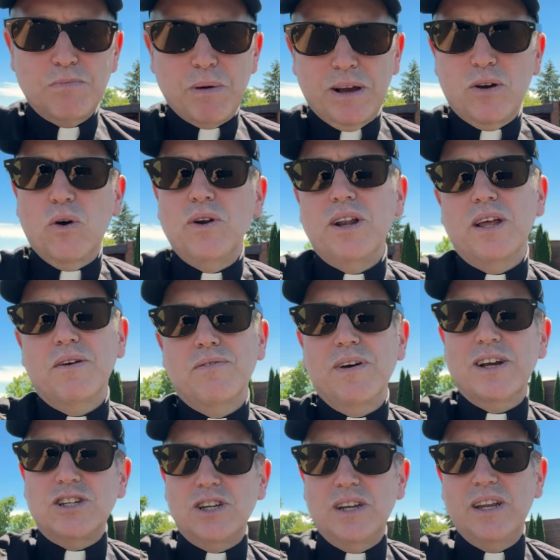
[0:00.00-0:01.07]
by going to
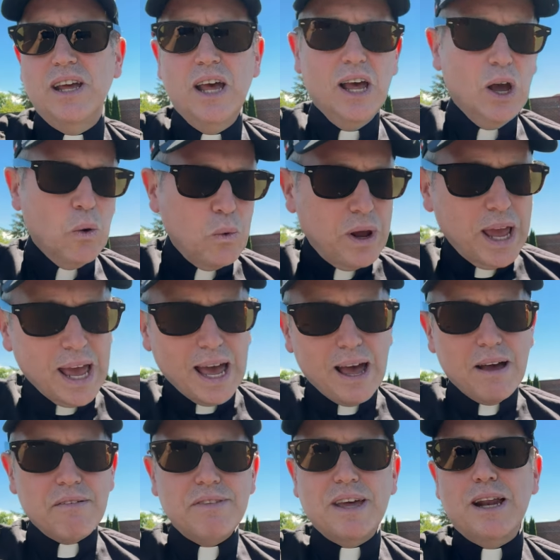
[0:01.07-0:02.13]
confession, we
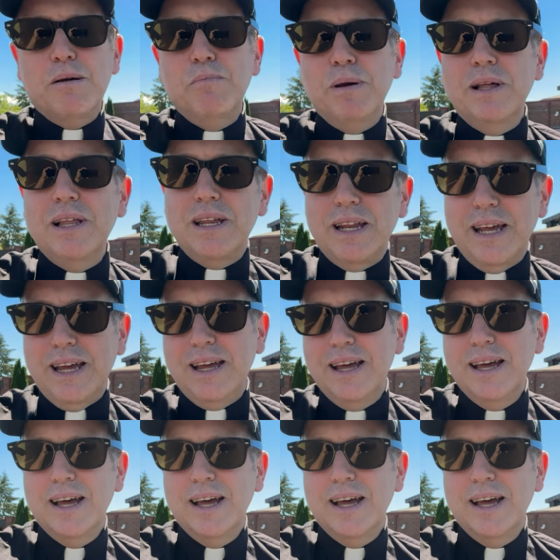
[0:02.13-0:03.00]
have that ability